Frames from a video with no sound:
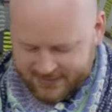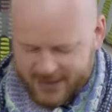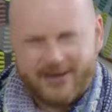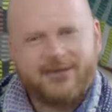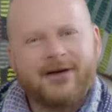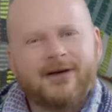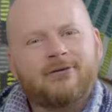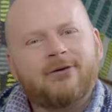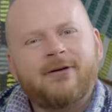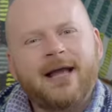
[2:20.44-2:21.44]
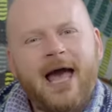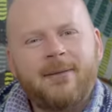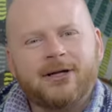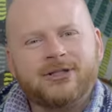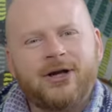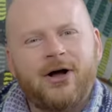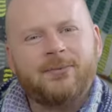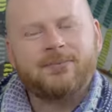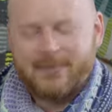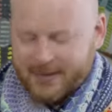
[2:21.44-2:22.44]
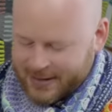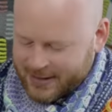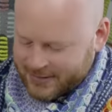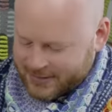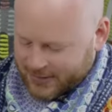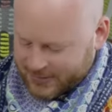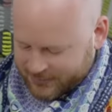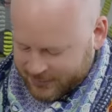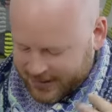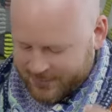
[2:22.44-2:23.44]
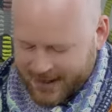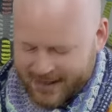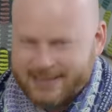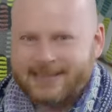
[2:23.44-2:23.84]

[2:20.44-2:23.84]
make the Aurora Cabin Shawl. So it's a really big